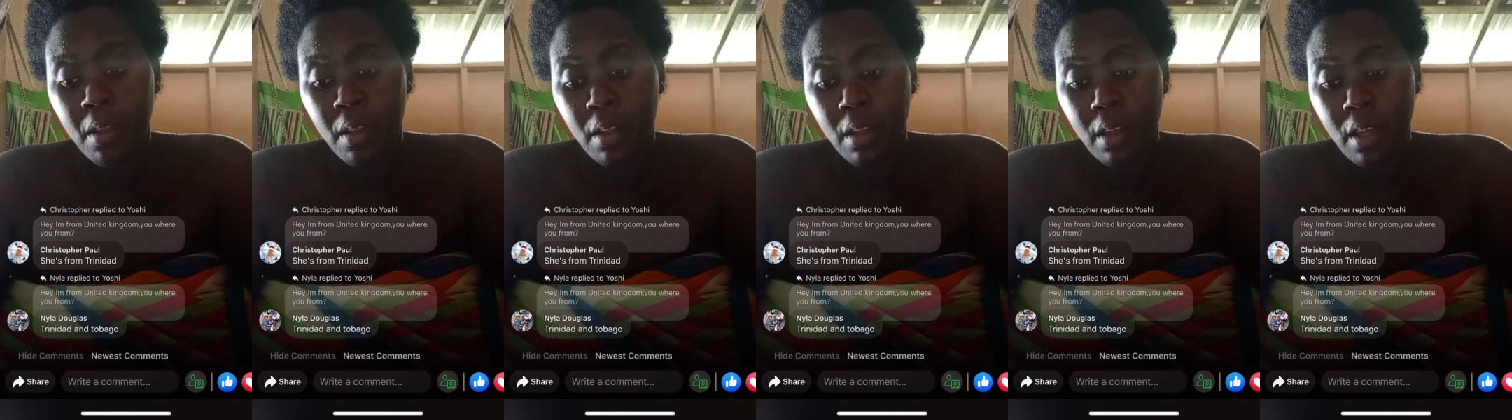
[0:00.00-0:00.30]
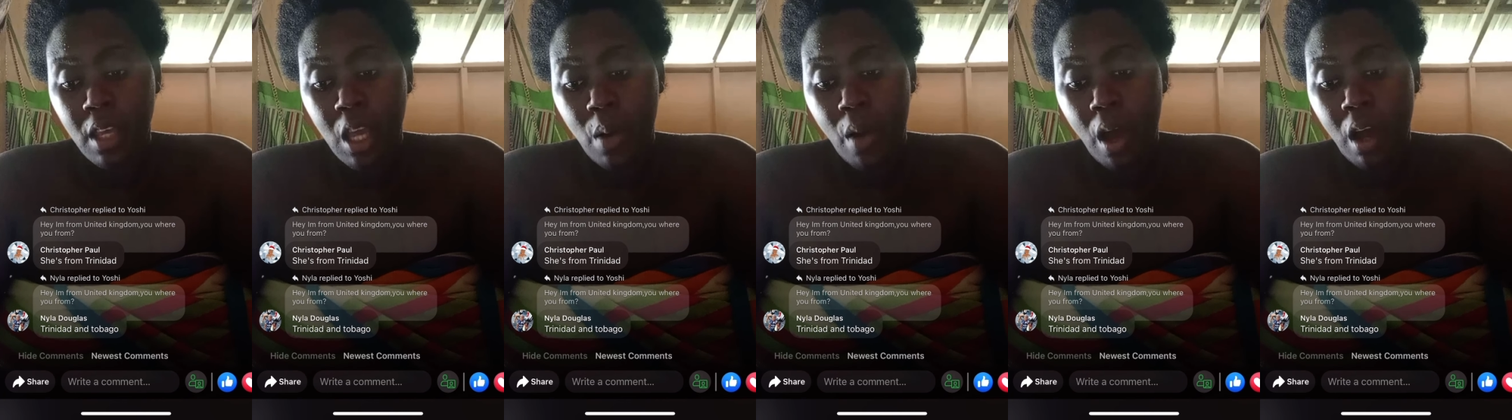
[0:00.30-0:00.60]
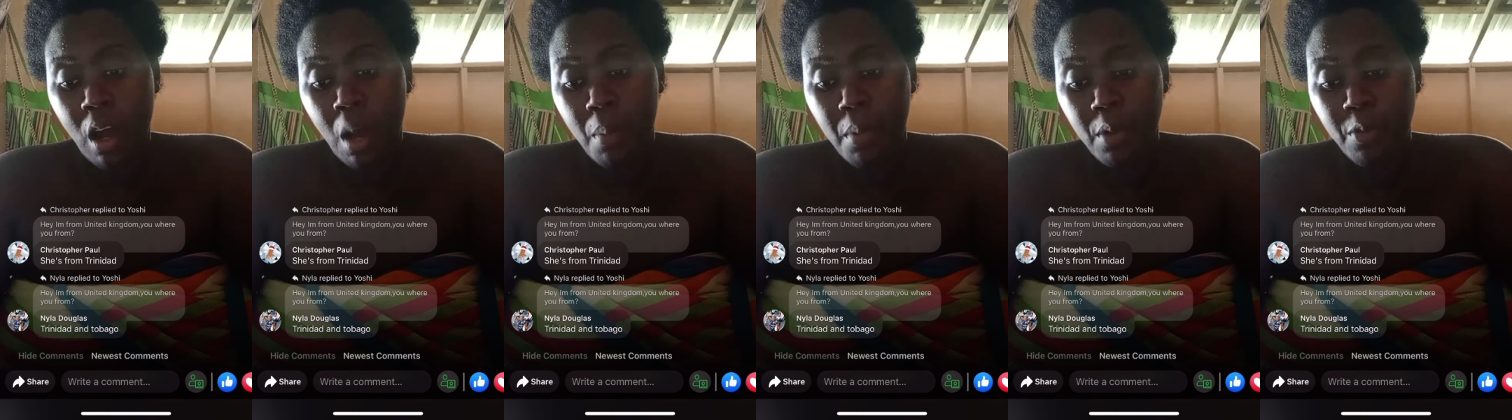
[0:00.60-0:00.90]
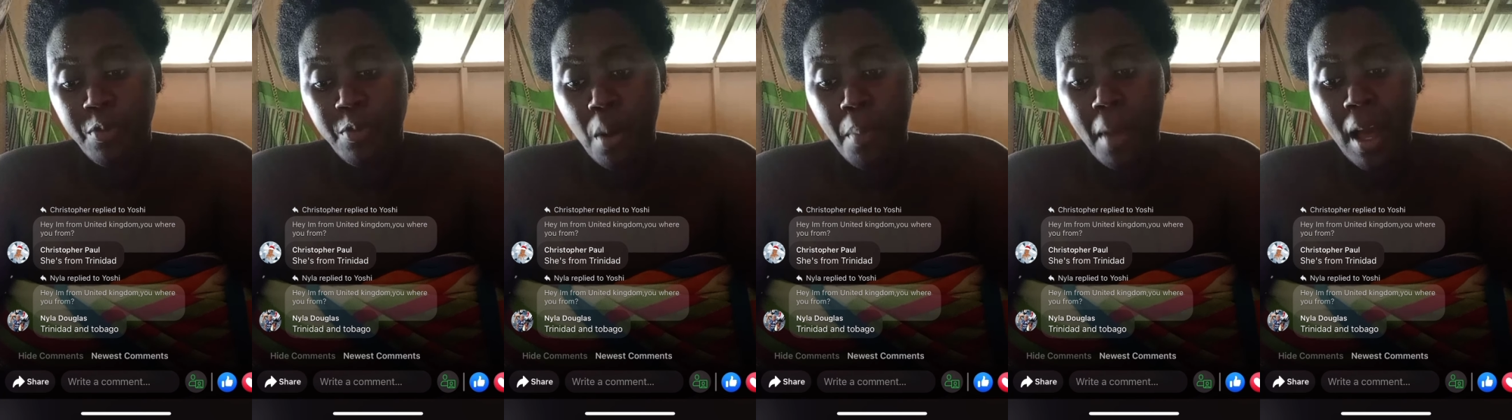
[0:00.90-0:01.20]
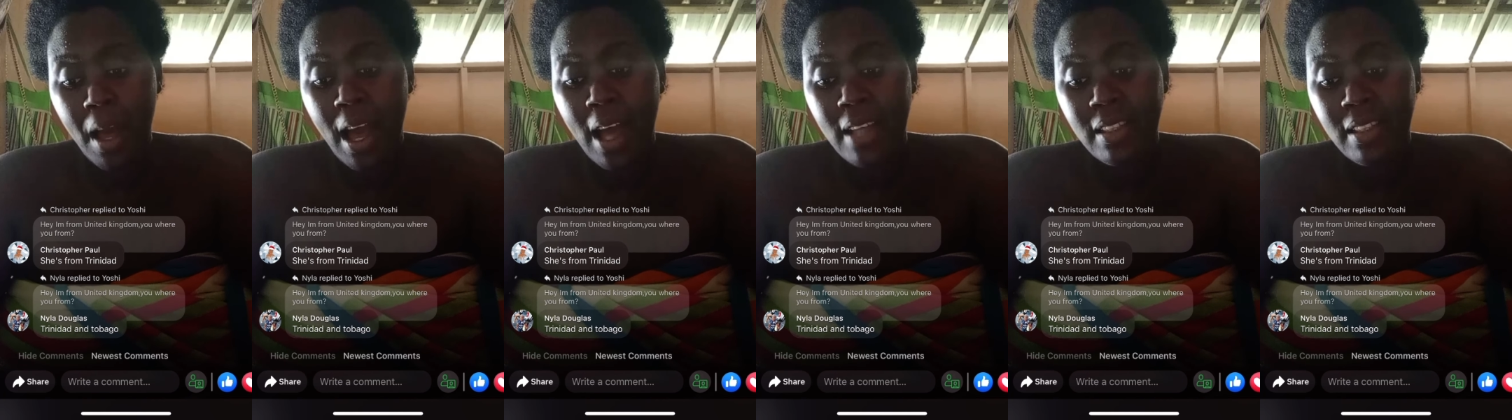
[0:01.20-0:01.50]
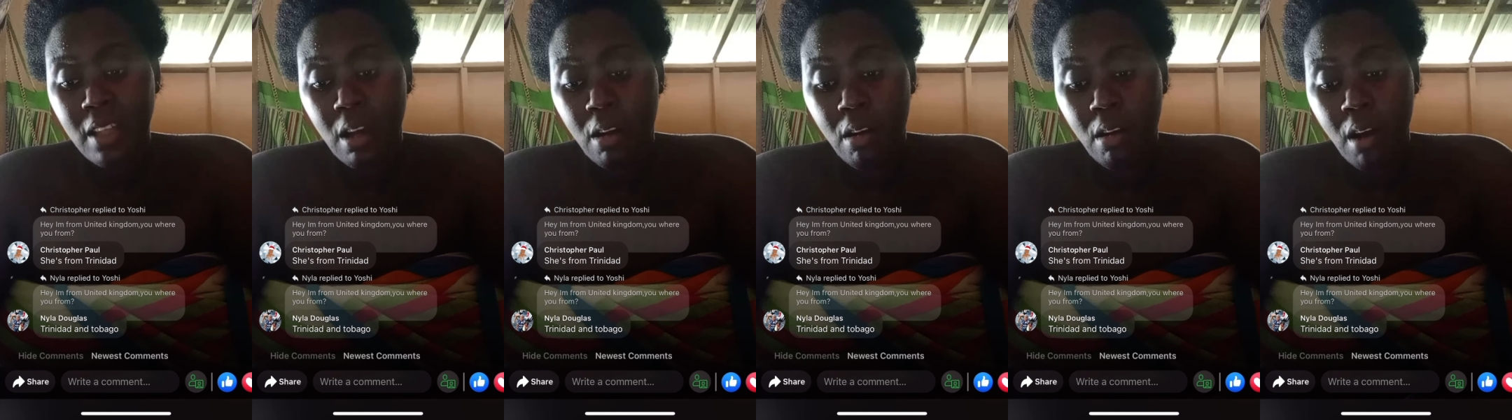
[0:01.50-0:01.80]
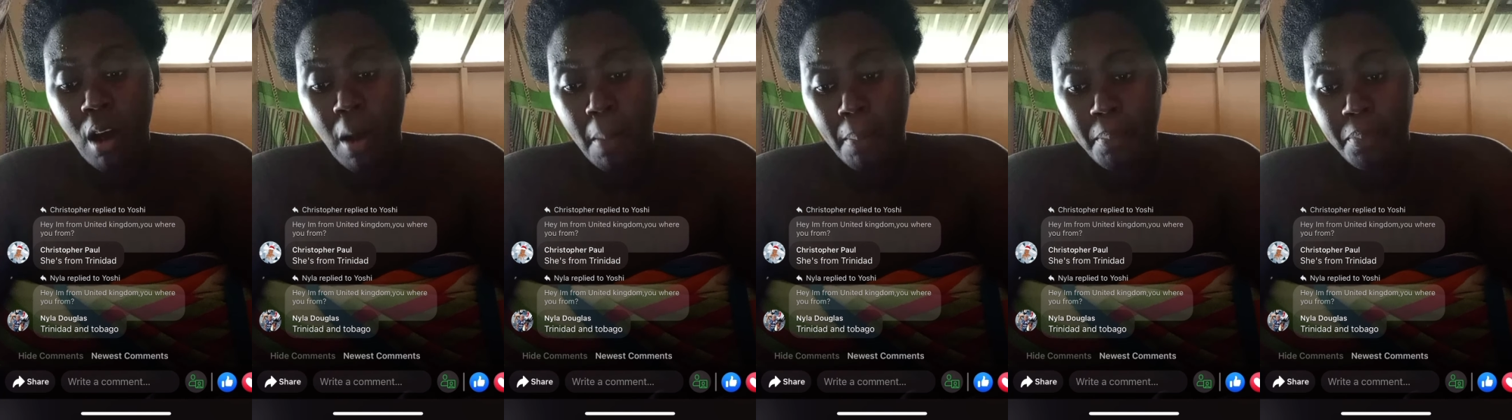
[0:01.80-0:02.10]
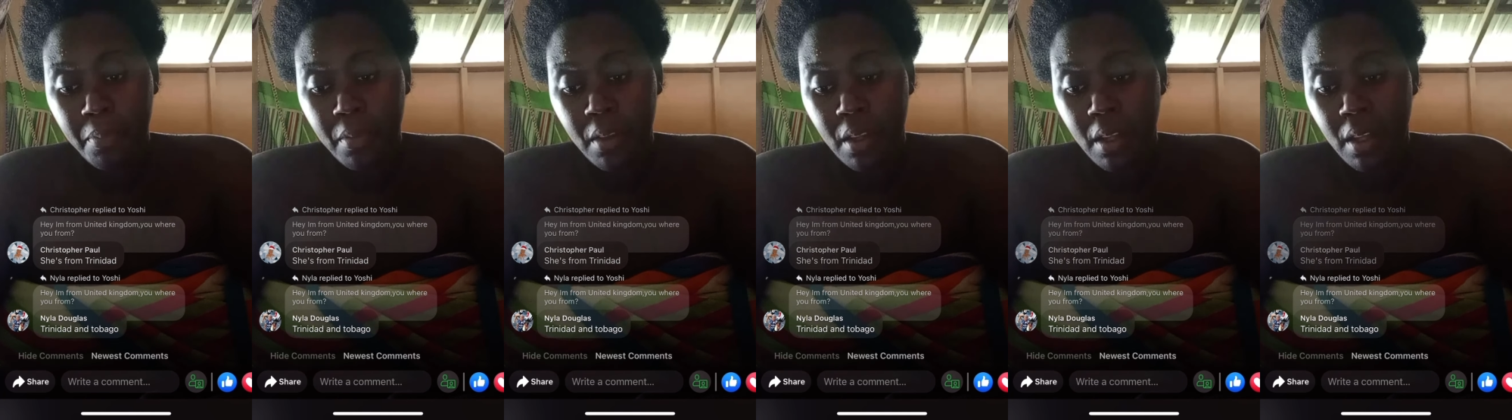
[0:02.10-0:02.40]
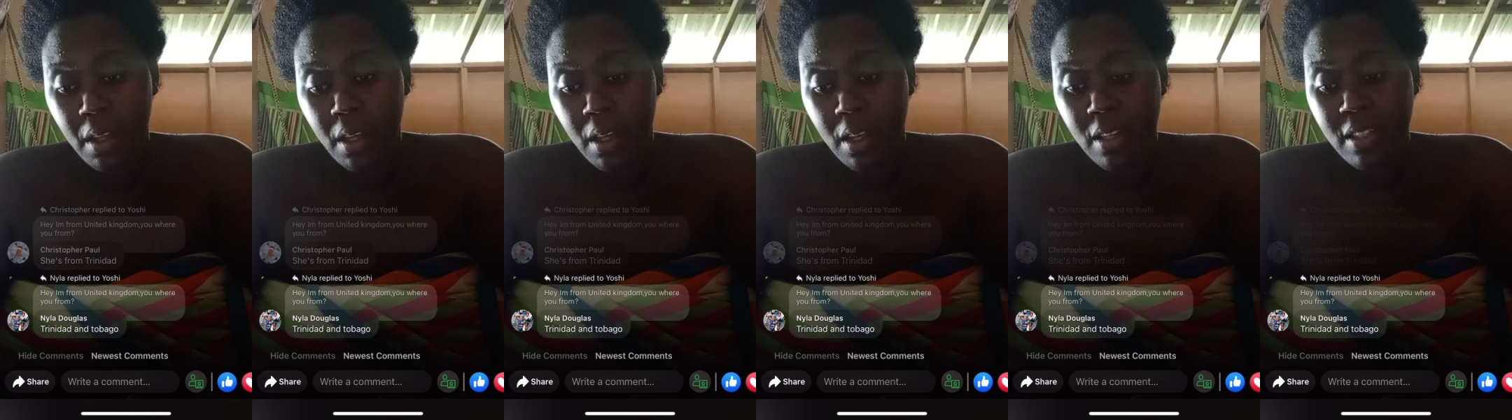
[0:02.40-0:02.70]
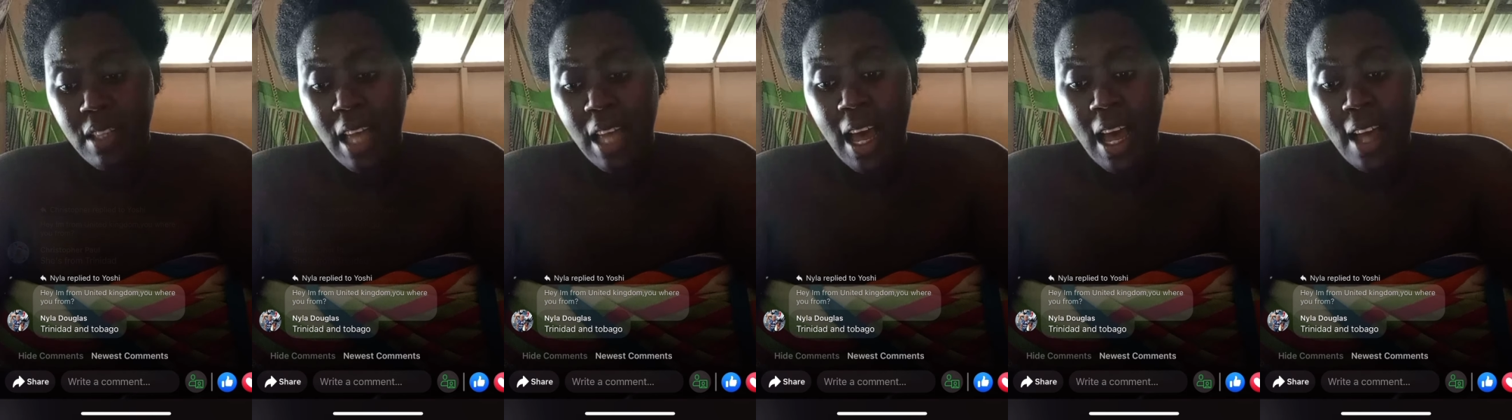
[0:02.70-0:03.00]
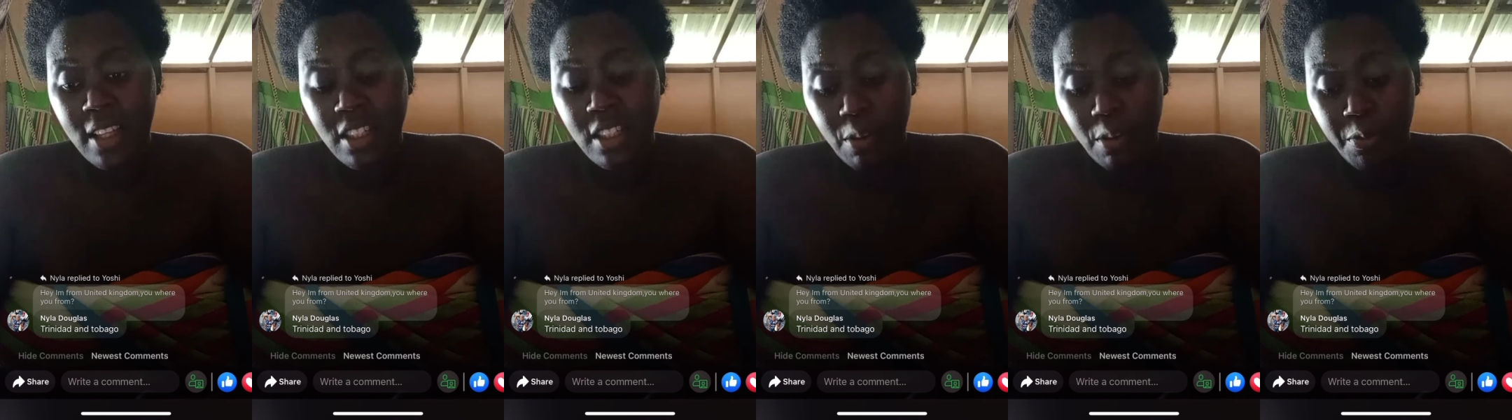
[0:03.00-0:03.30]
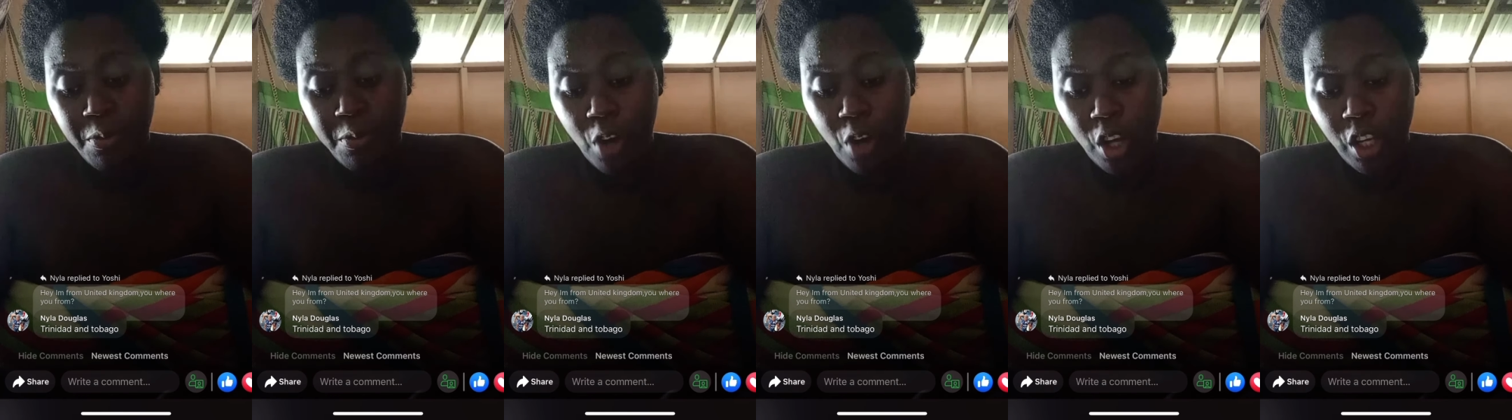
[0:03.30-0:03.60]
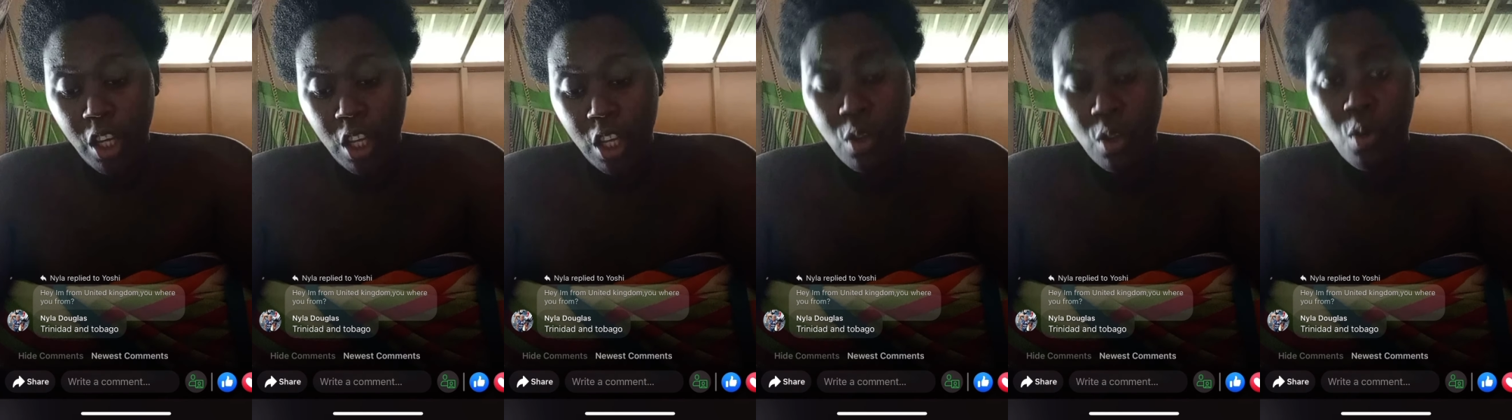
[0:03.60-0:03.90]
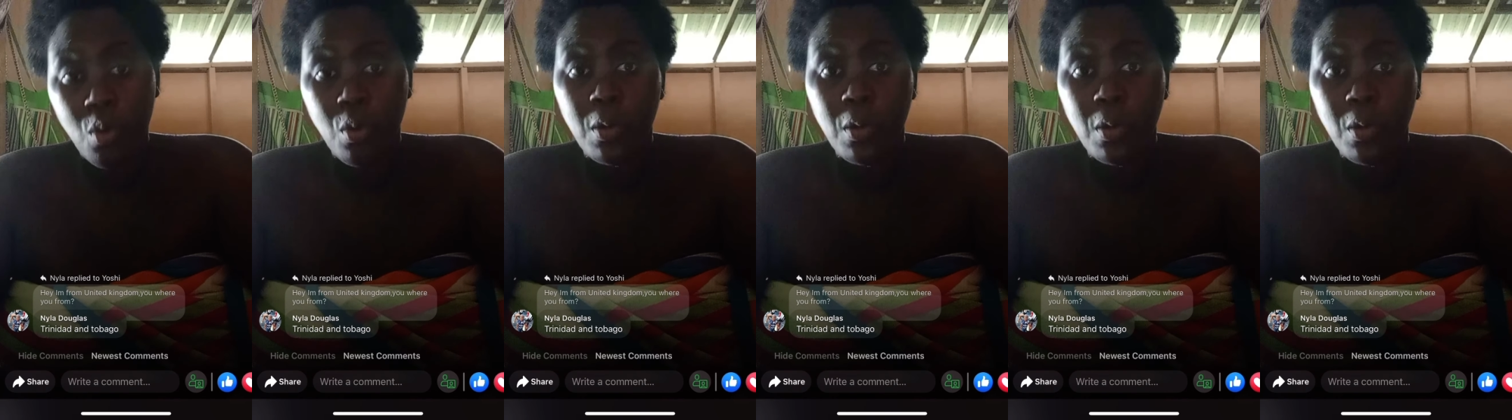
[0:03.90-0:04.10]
You are coming from as you come is as you fucking go.